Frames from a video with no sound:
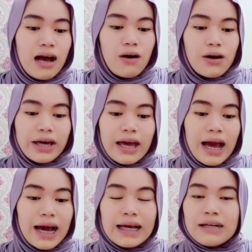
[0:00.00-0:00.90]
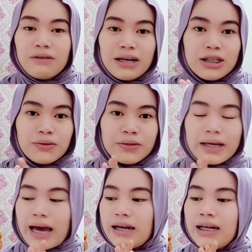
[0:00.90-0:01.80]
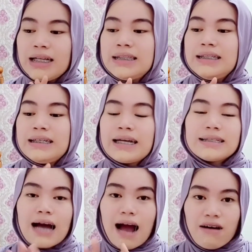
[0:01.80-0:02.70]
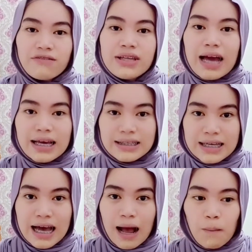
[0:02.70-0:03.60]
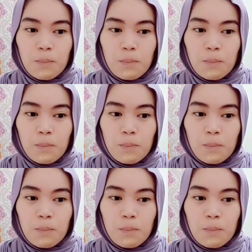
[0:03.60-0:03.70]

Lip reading: Okay, I really didn't have the idea